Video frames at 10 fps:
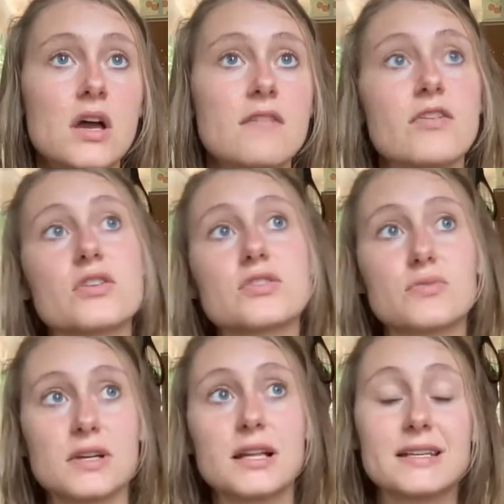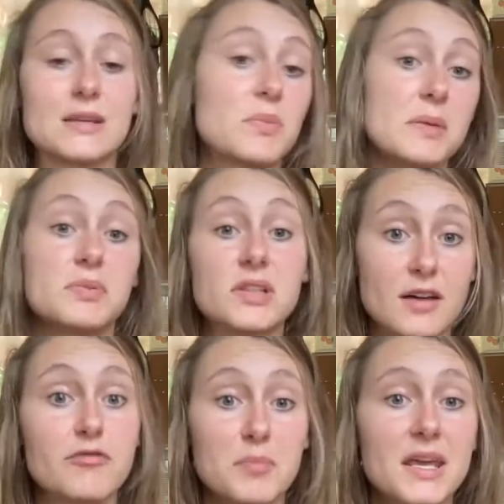first realize that people
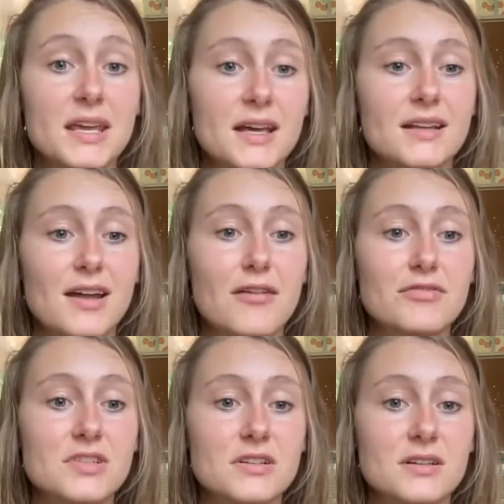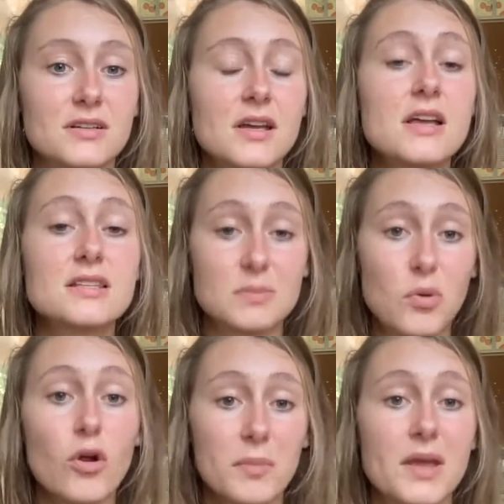love me enough to
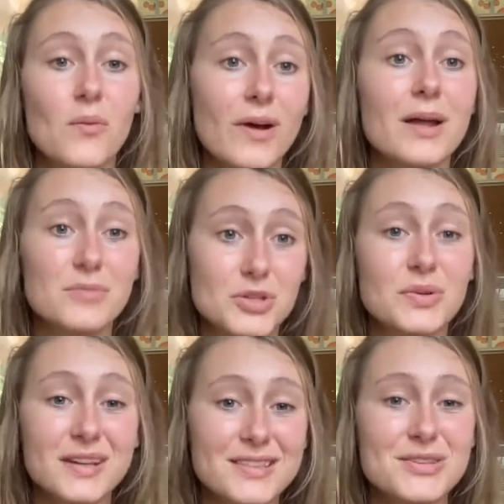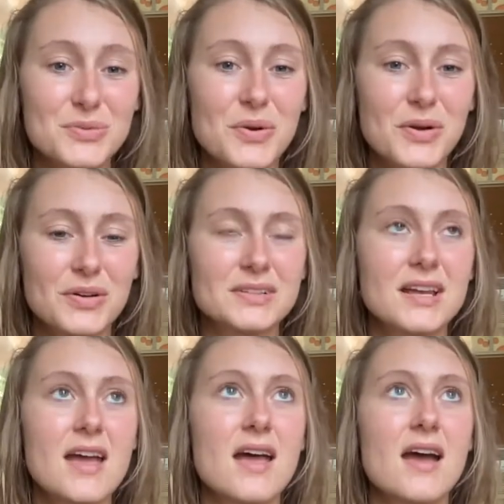support me in what I'm doing in this world.
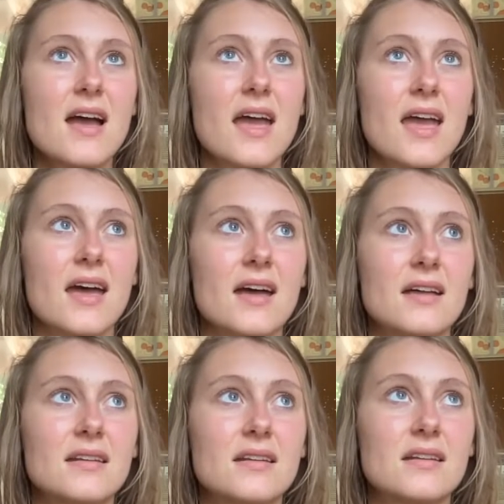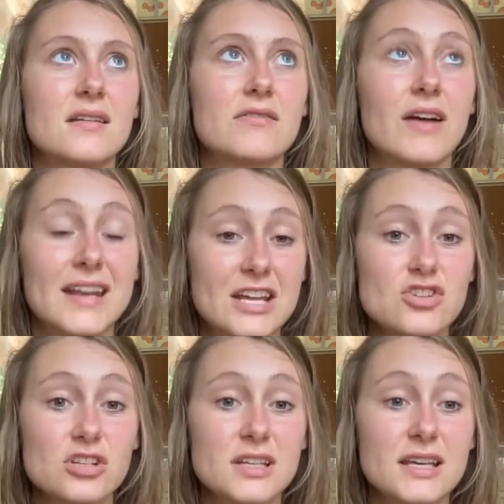And
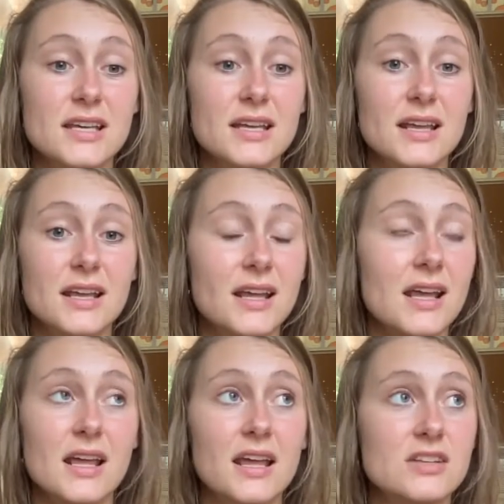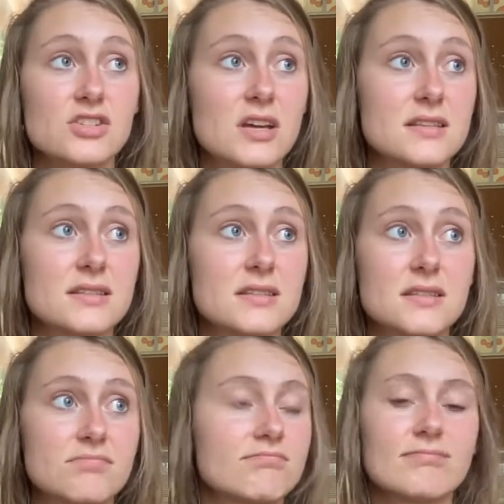financially,
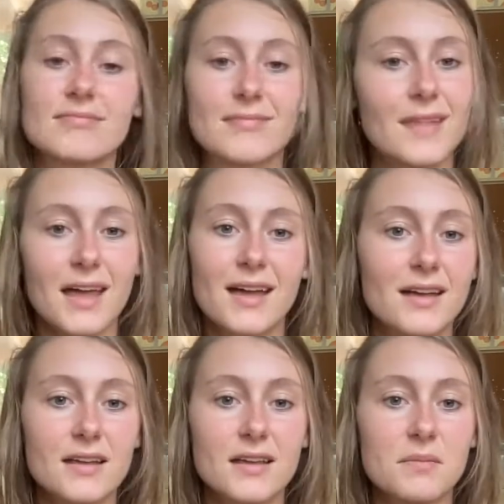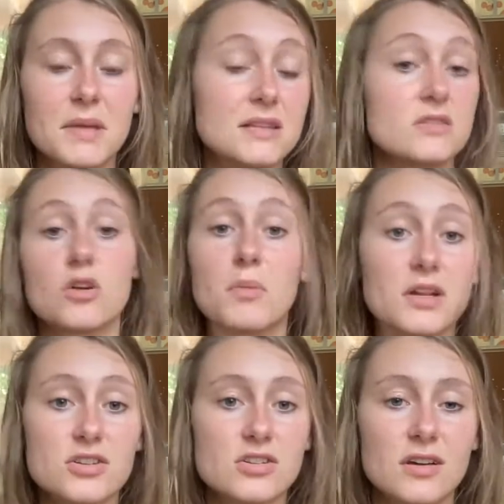it means so
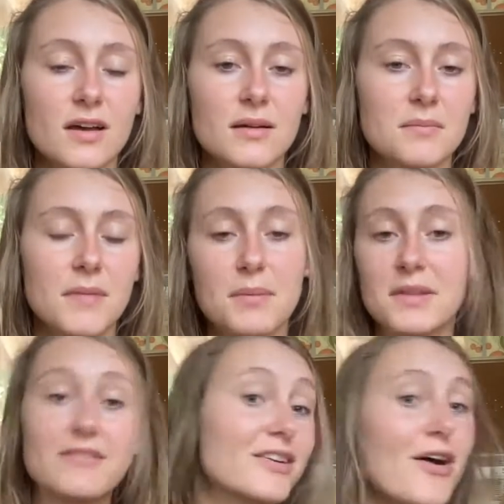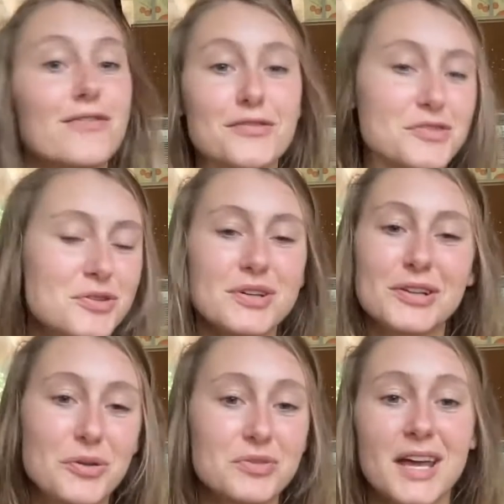much. I'm living off of student
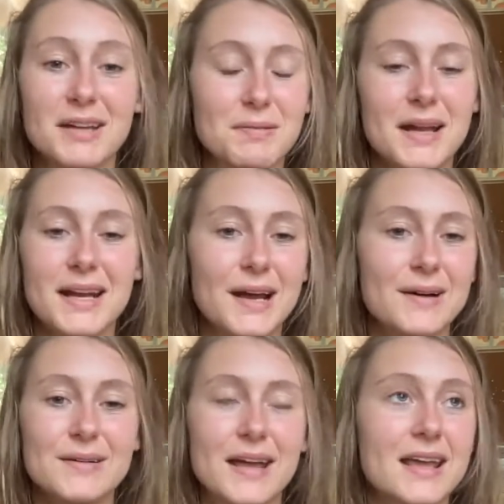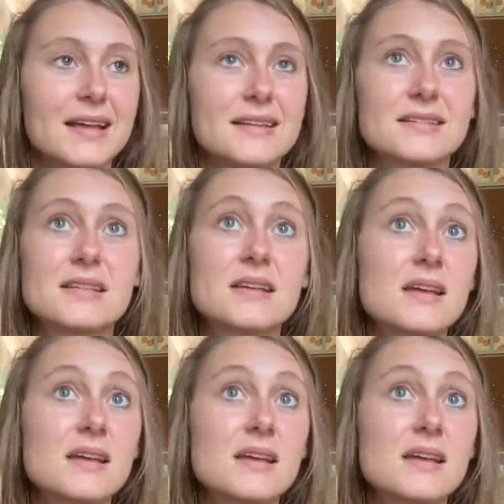loan debt right now, and